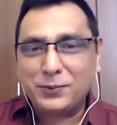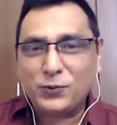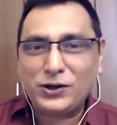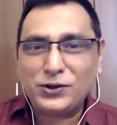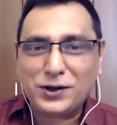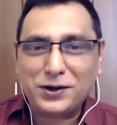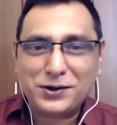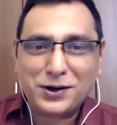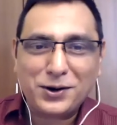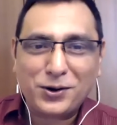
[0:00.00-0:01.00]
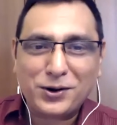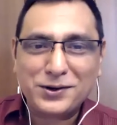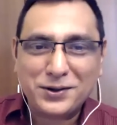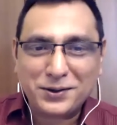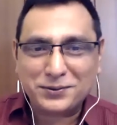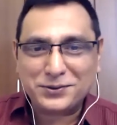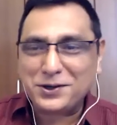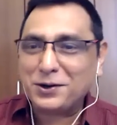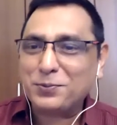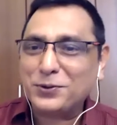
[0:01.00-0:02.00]
very central or the
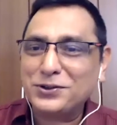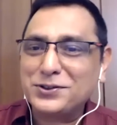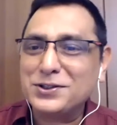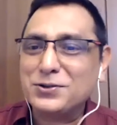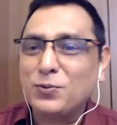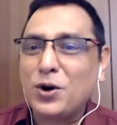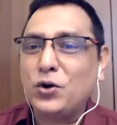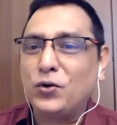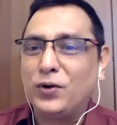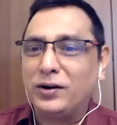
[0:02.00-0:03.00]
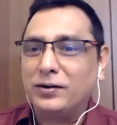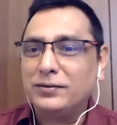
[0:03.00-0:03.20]
senior positions world over.